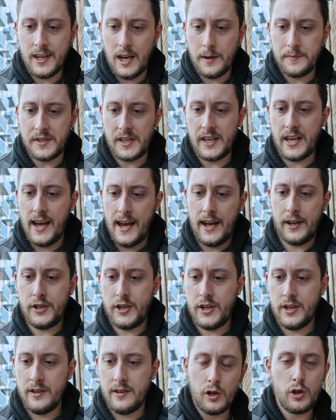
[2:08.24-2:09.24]
time to
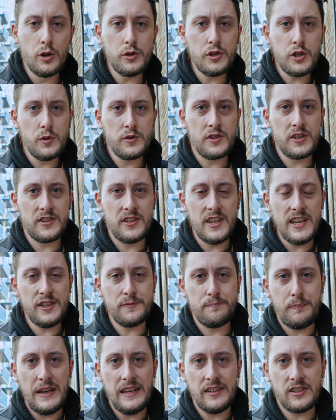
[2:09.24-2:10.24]
catch. The good news is
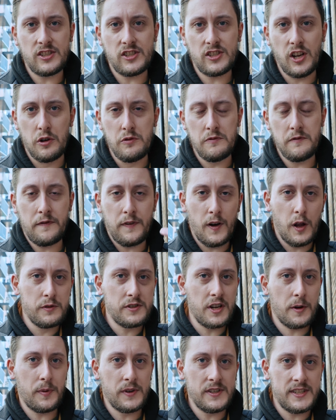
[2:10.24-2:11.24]
these beasts don't
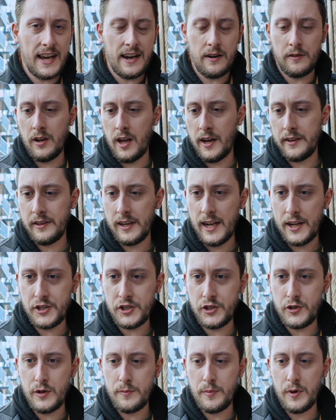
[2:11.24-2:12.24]
float up and down like the
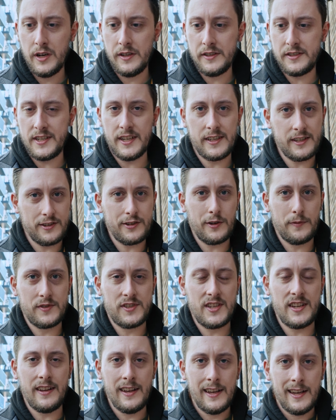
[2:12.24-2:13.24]
legendary birds did, because
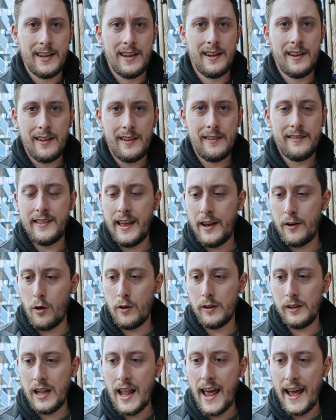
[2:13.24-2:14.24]
obviously they're
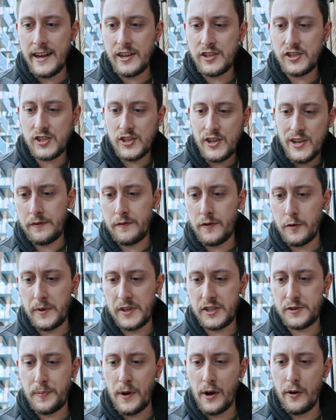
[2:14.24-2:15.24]
on legs, and from
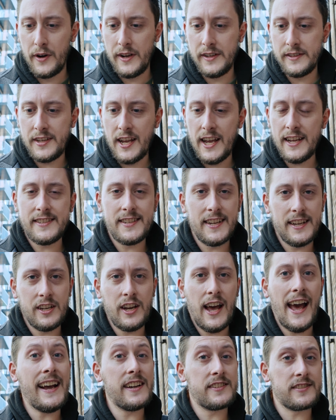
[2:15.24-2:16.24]
experience,
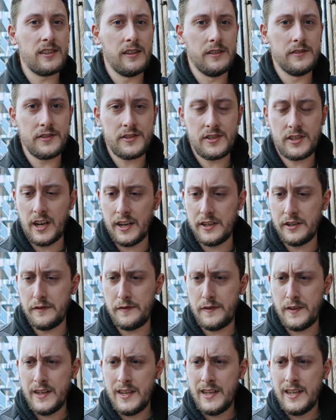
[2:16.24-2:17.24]
hitting excellence kind
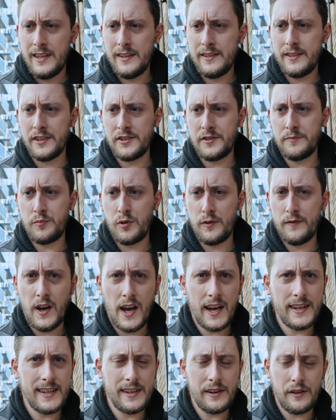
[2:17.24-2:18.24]
of doesn't
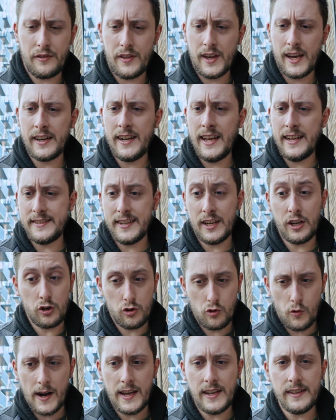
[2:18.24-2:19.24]
provide anything, and hitting
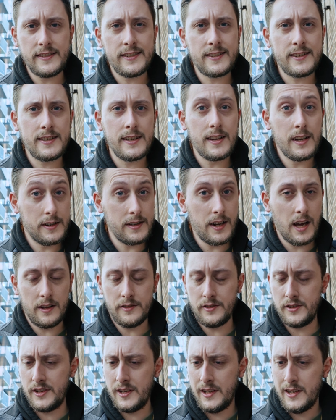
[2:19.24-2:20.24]
greats
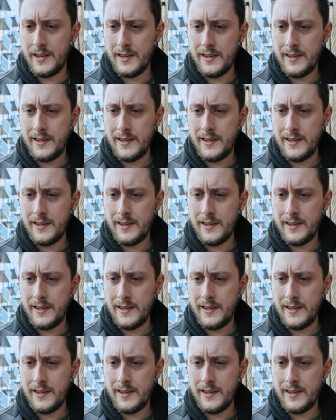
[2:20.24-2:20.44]
does.